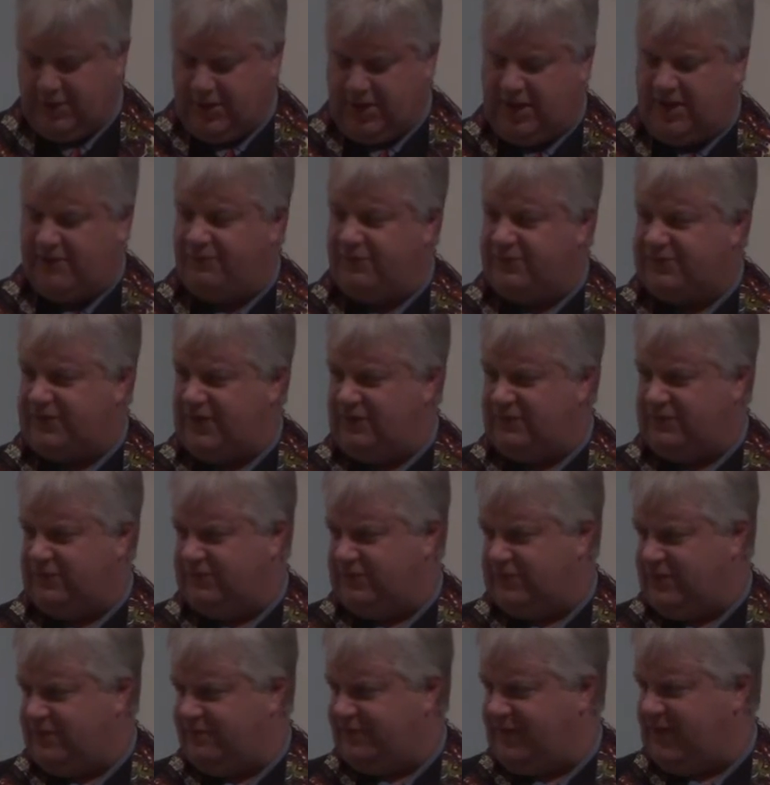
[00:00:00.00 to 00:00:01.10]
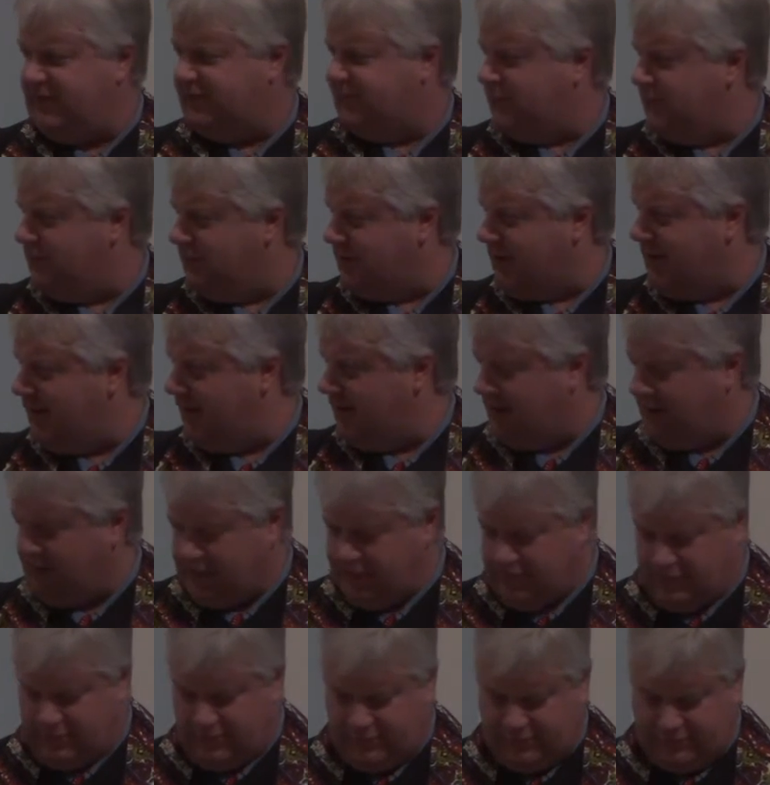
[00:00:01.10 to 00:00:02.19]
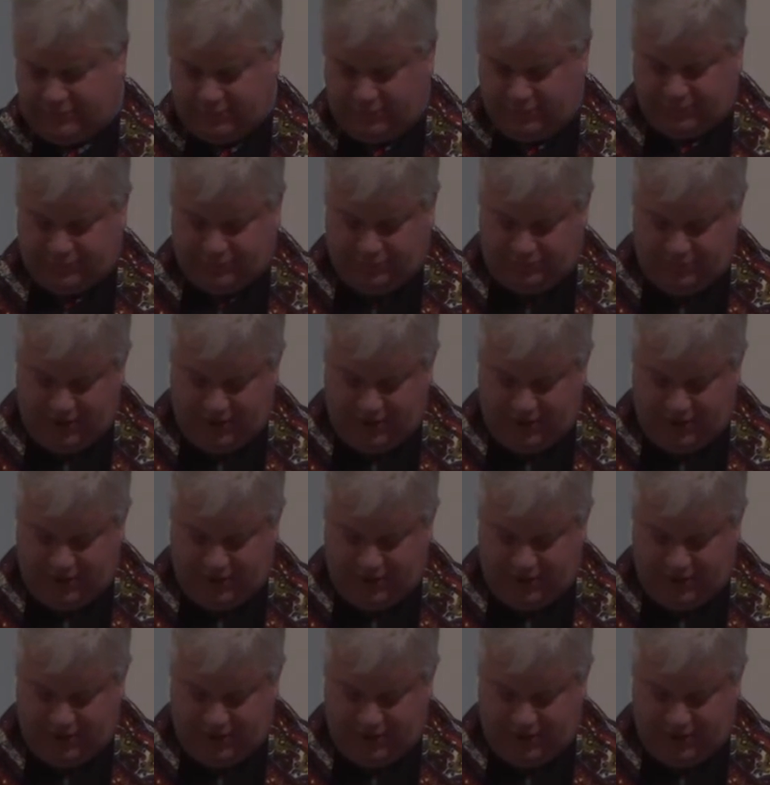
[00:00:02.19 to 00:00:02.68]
conversations on Facebook and other social